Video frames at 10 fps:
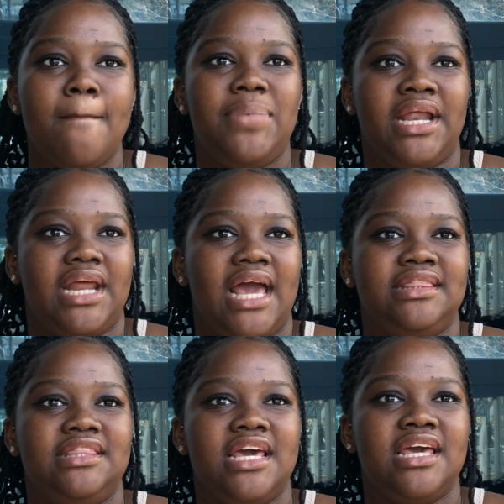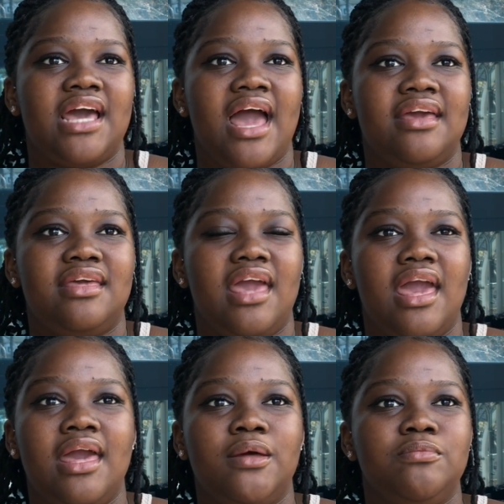But I think I
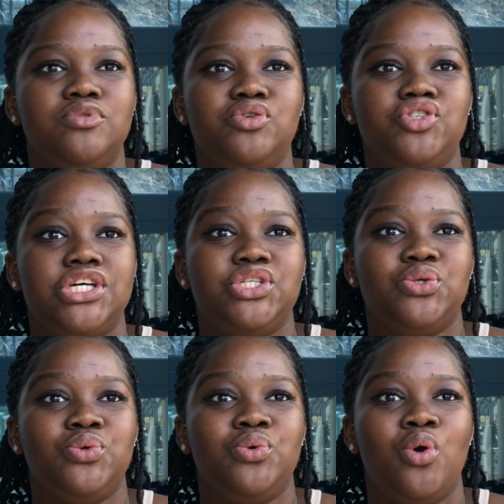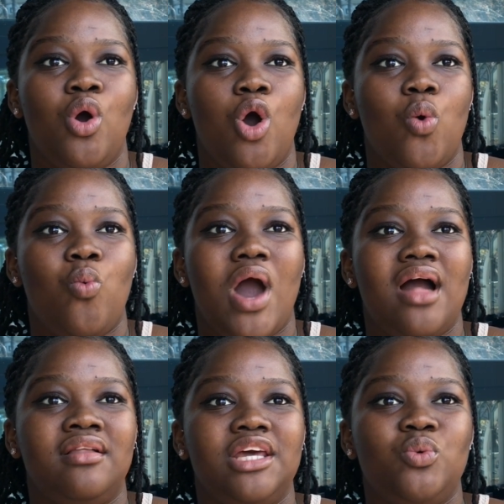came to Jeju
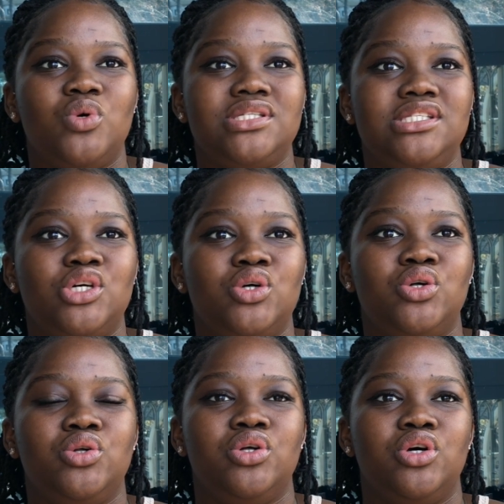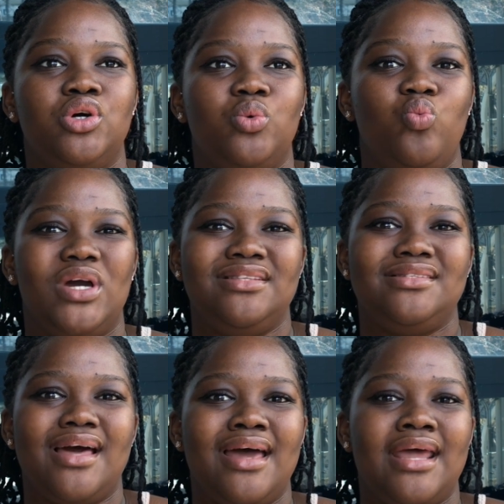while it was still
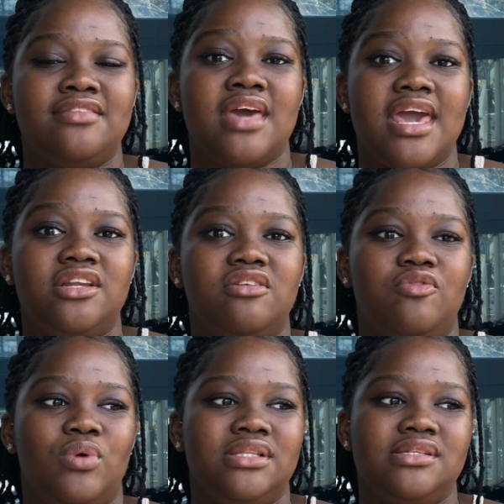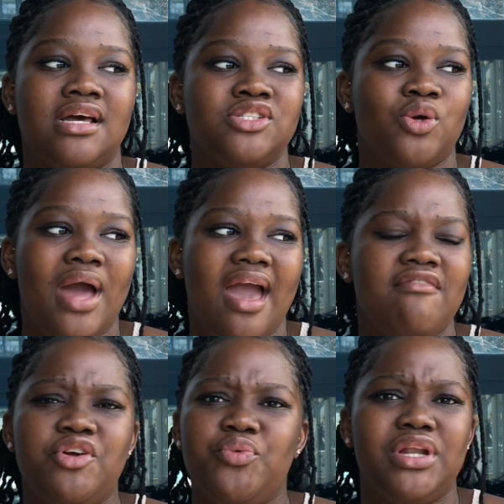winter, like the end of winter. So I
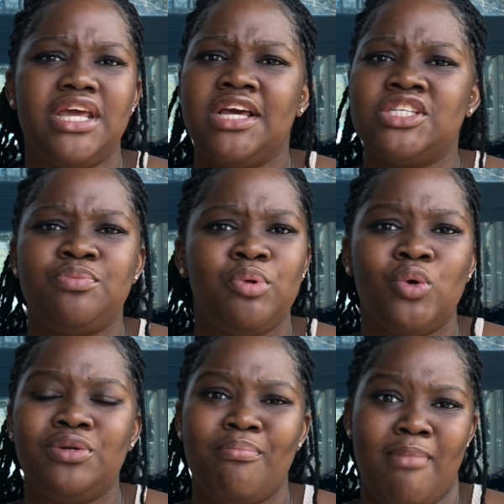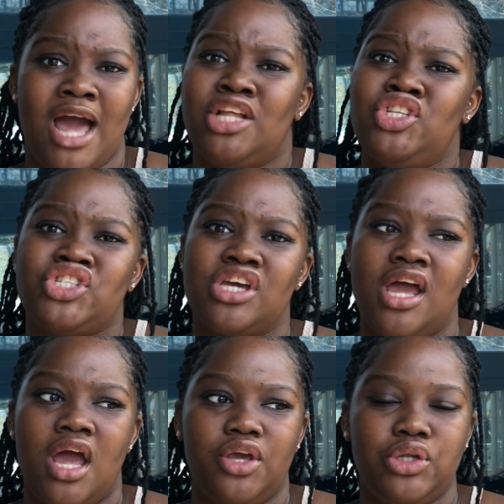haven't really explored much,
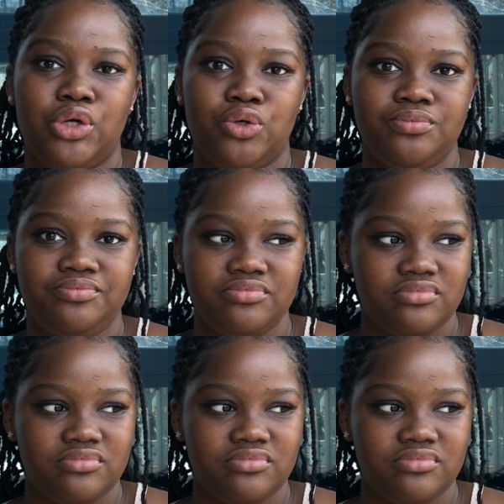you know,